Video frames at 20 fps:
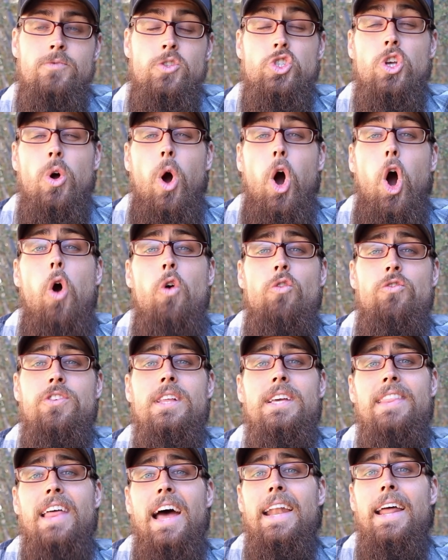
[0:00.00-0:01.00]
So
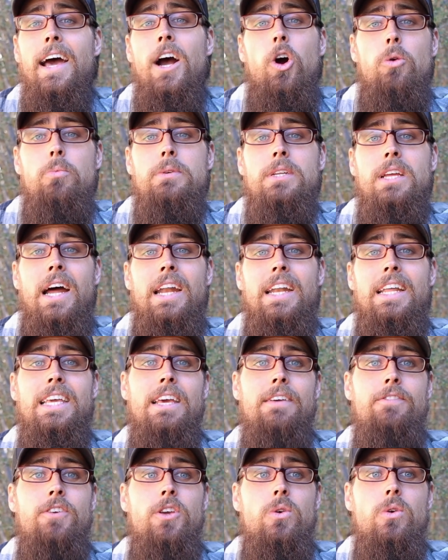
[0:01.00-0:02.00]
hopefully that helped kind of
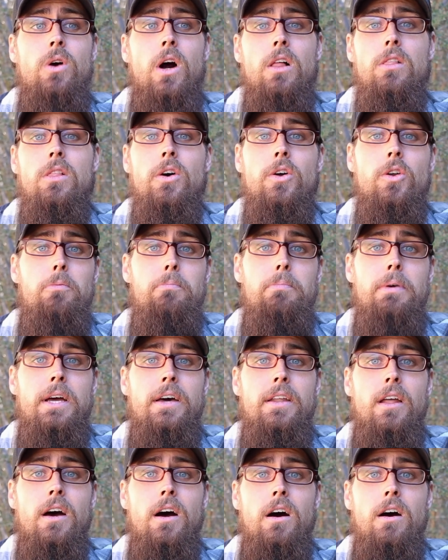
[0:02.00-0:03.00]
give you a little
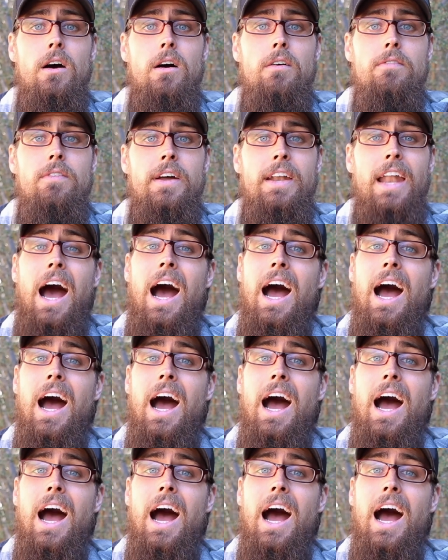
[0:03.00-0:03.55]
bit of an